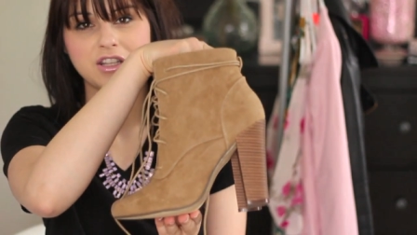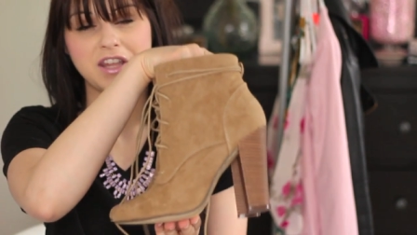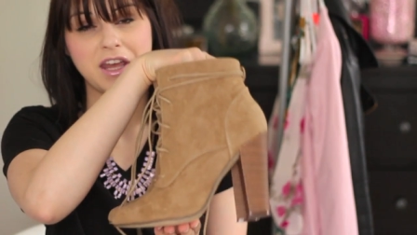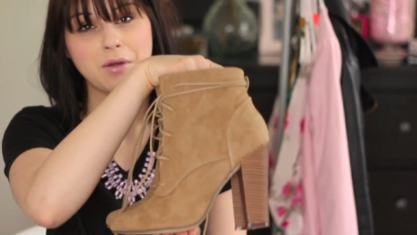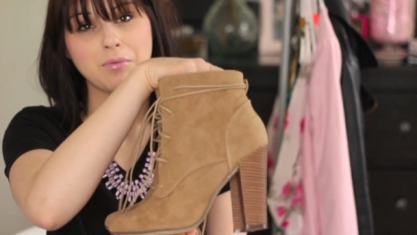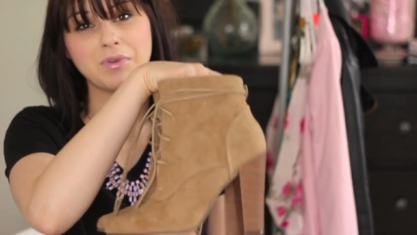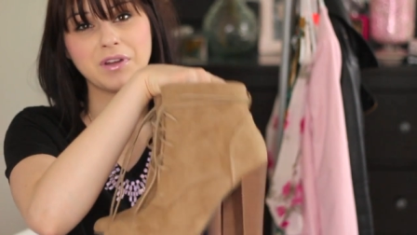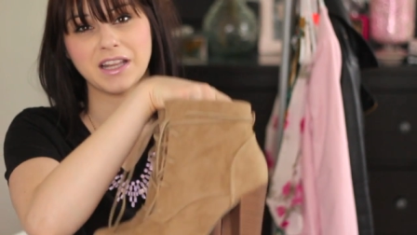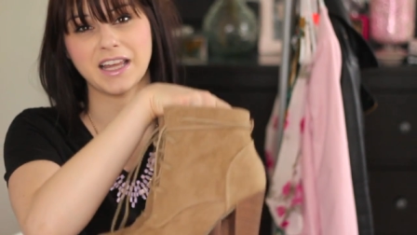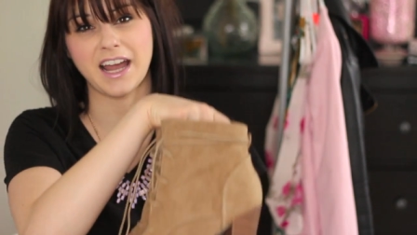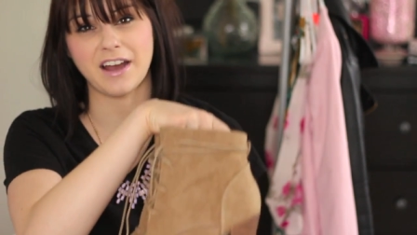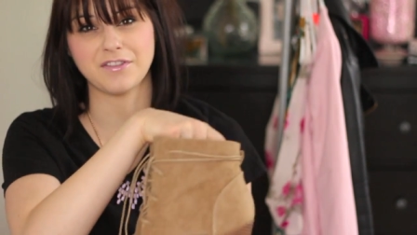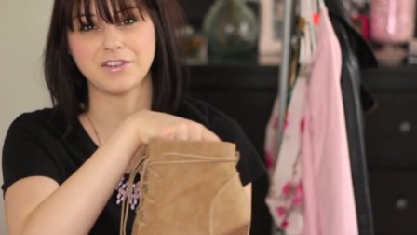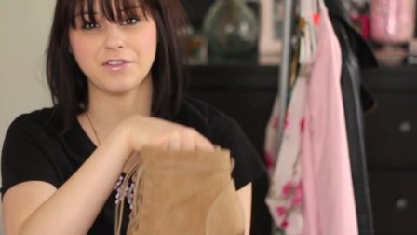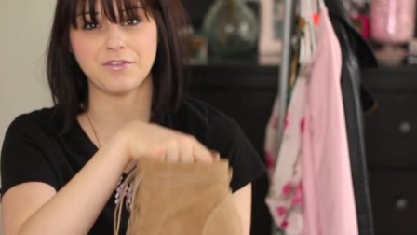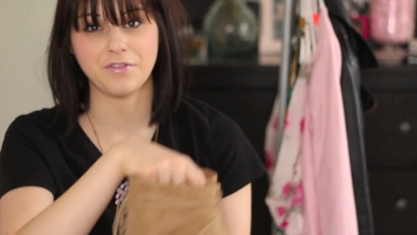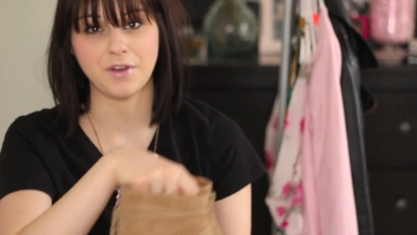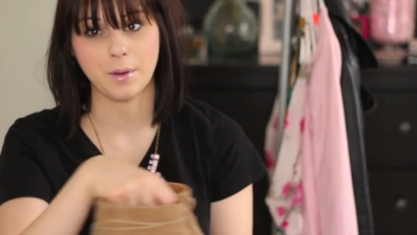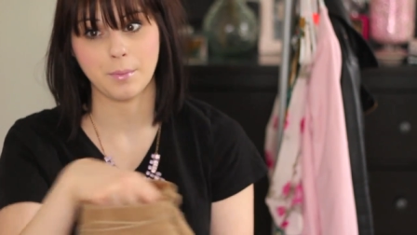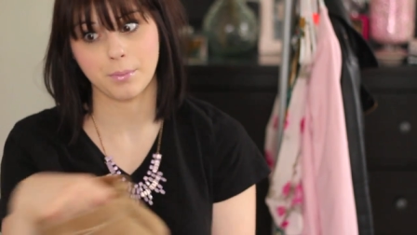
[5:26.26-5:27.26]
they really have to
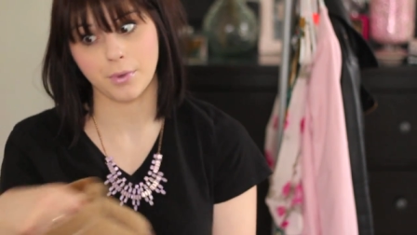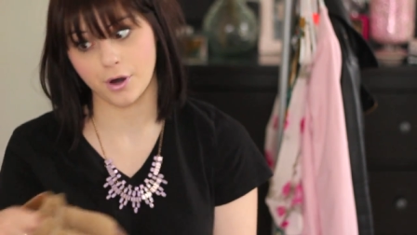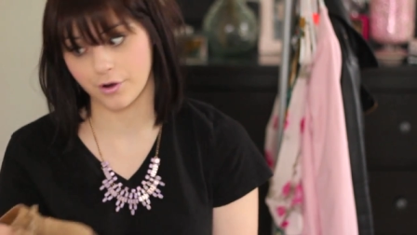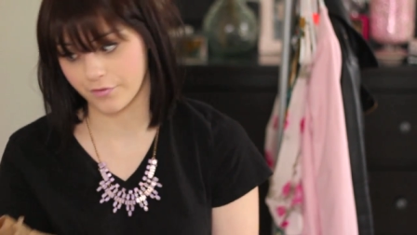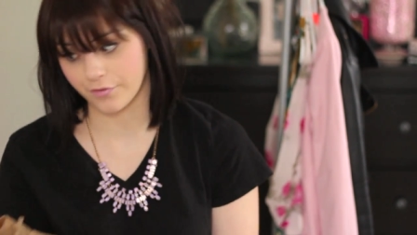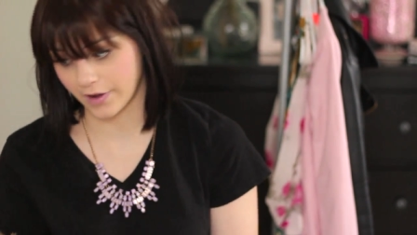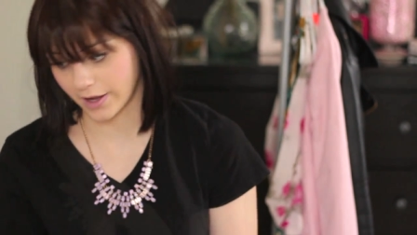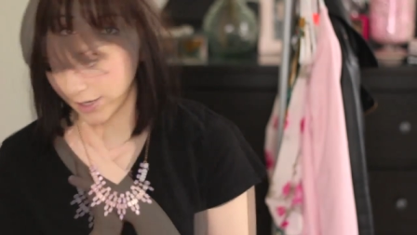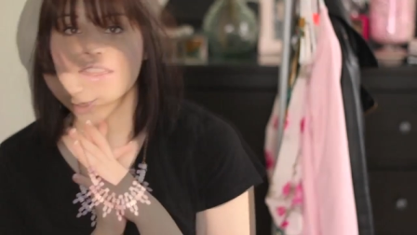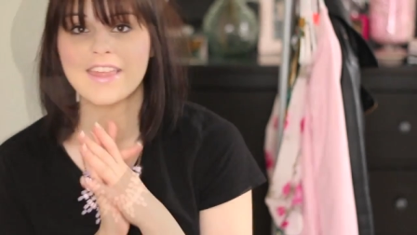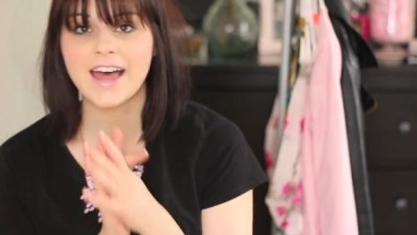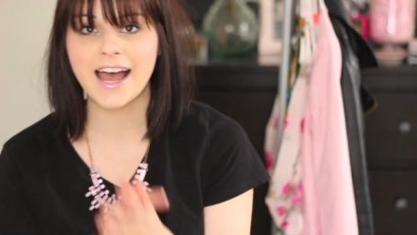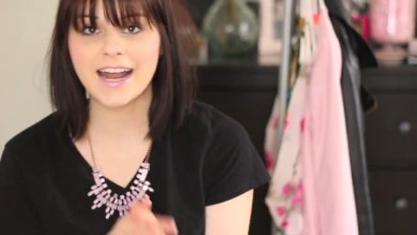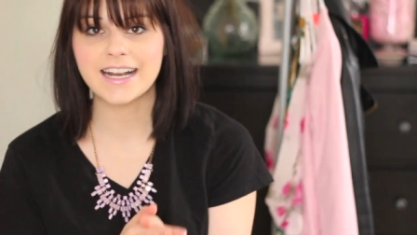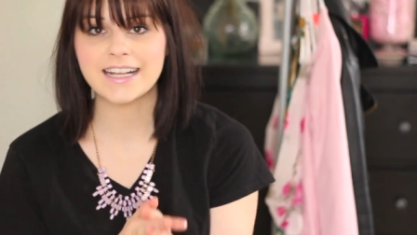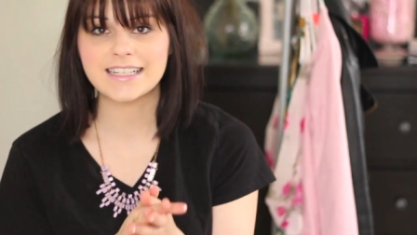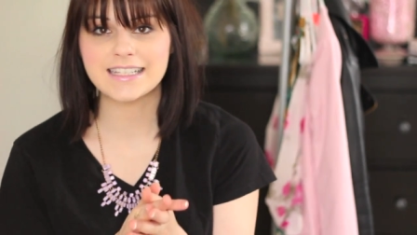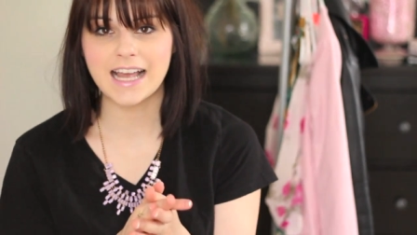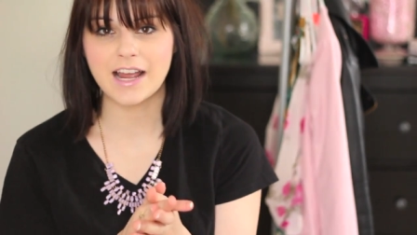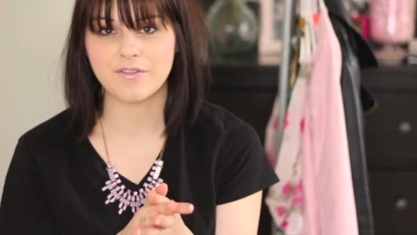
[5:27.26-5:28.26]
fit perfect.
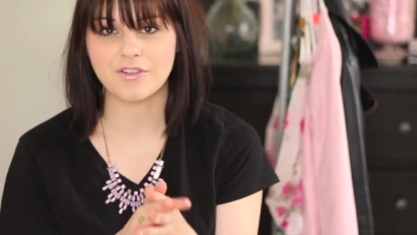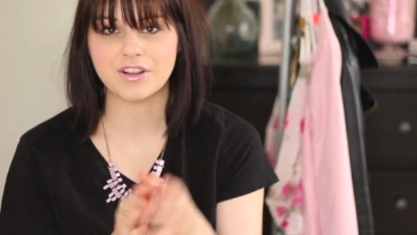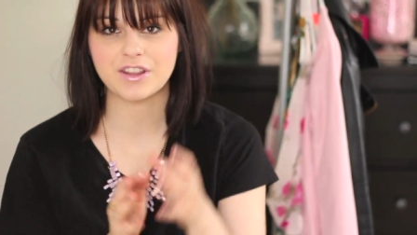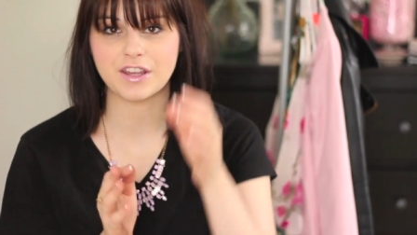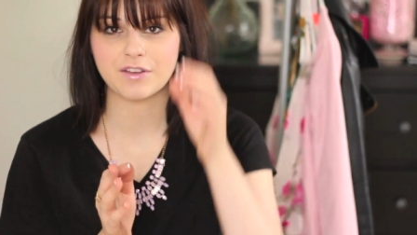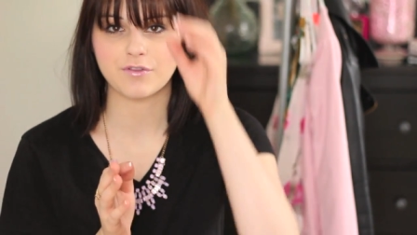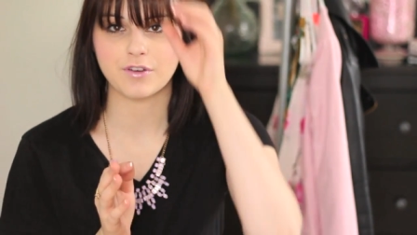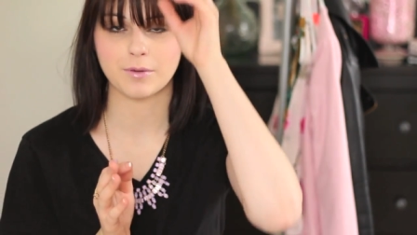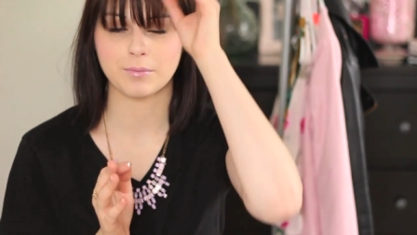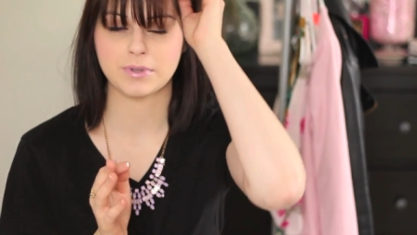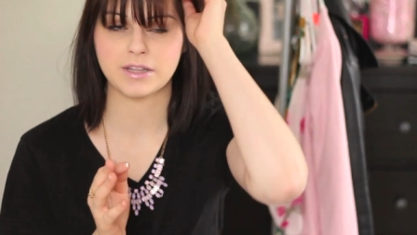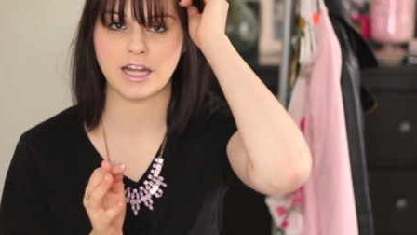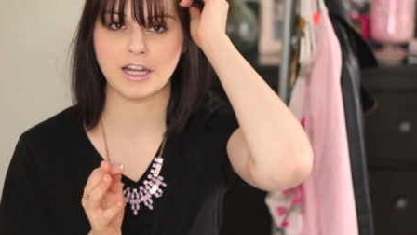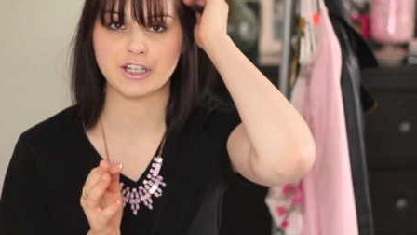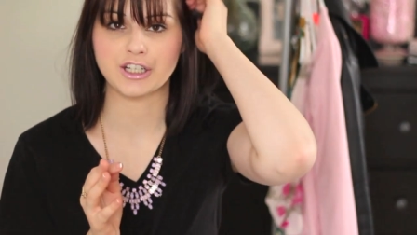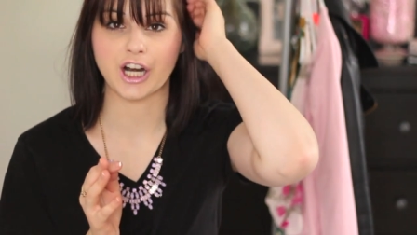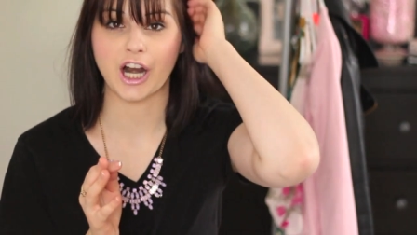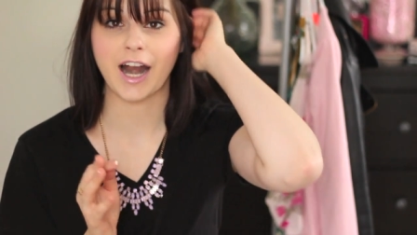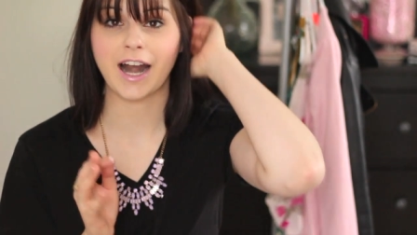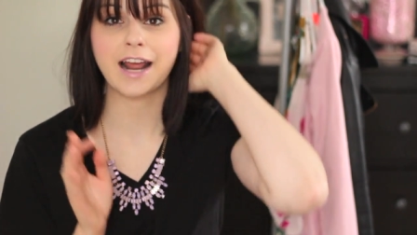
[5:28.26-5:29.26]
That is everything from
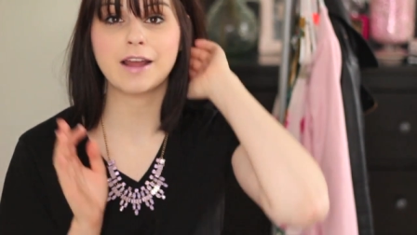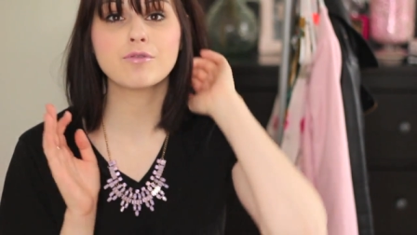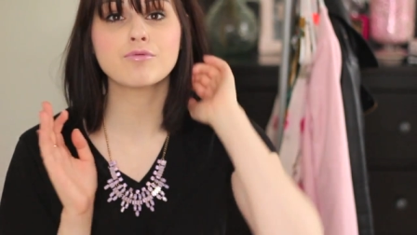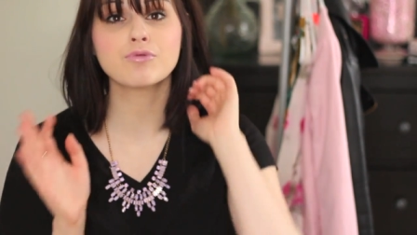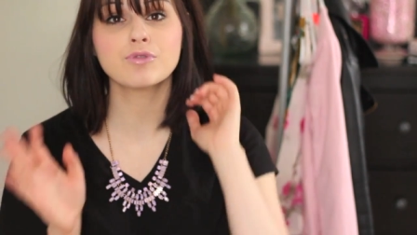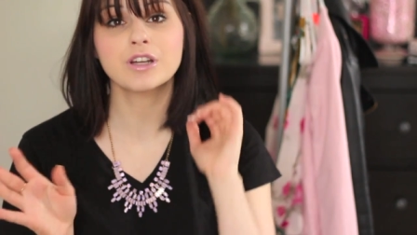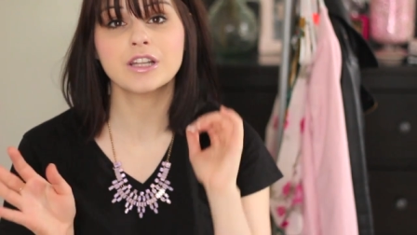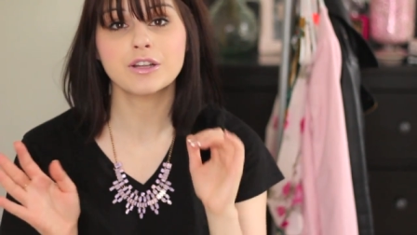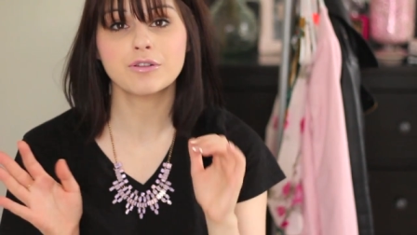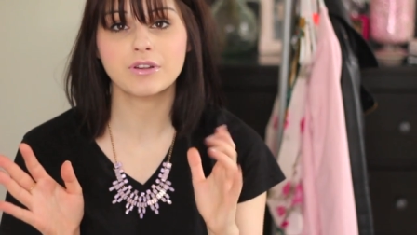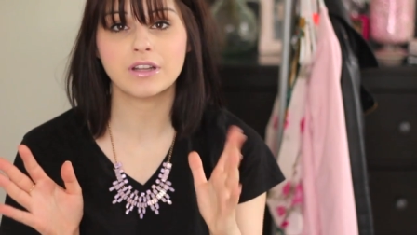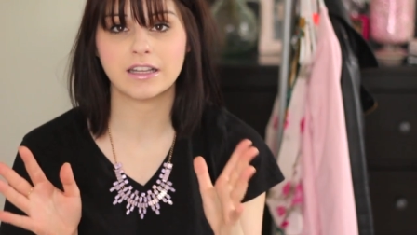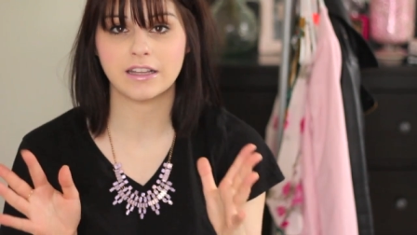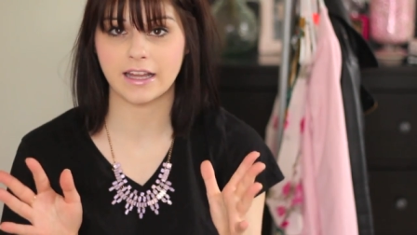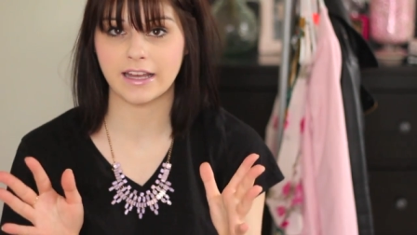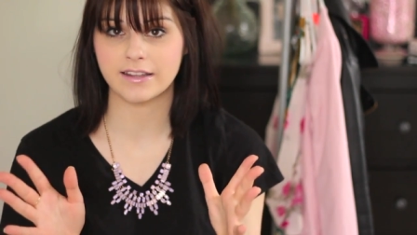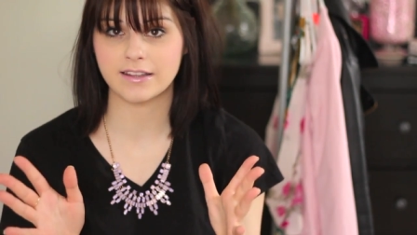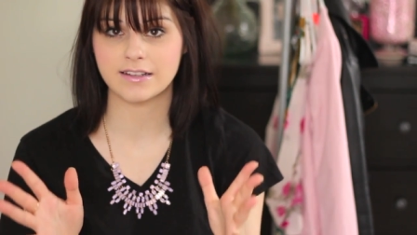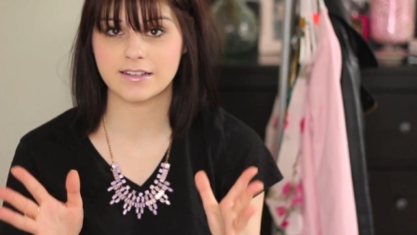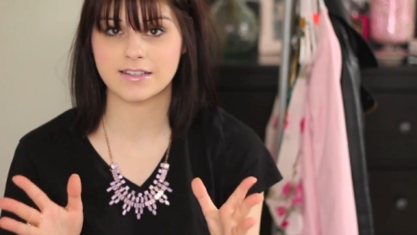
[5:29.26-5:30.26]
Plunder and I really really
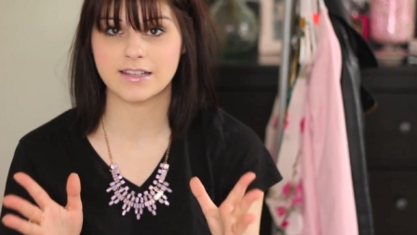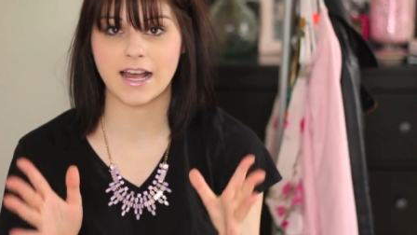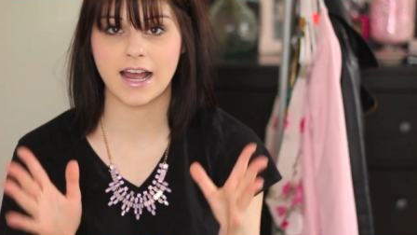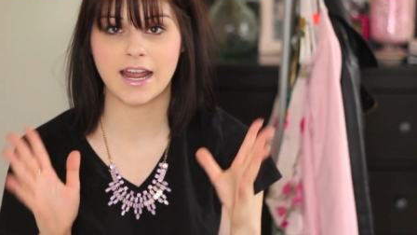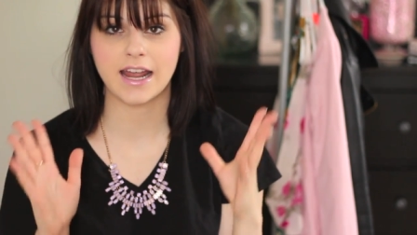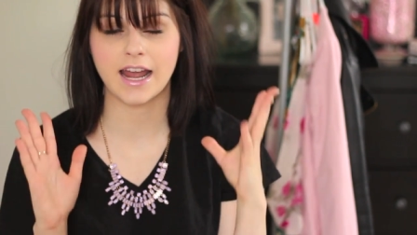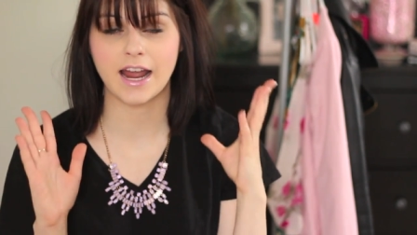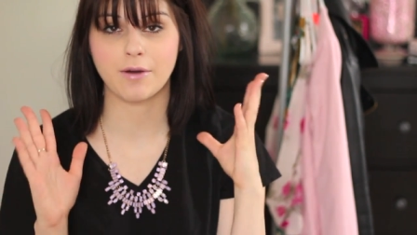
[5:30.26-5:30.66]
like this site.